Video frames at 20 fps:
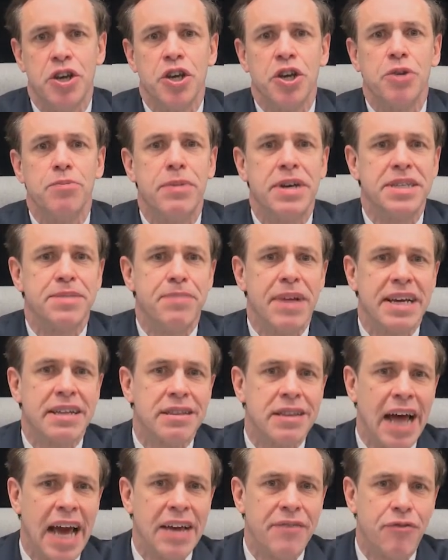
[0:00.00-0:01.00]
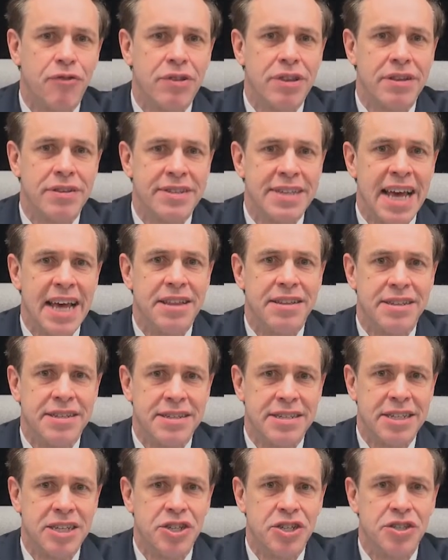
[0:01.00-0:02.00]
You must make life or death
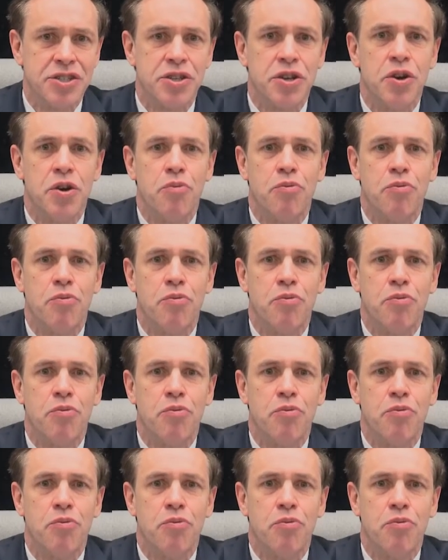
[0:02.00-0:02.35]
decisions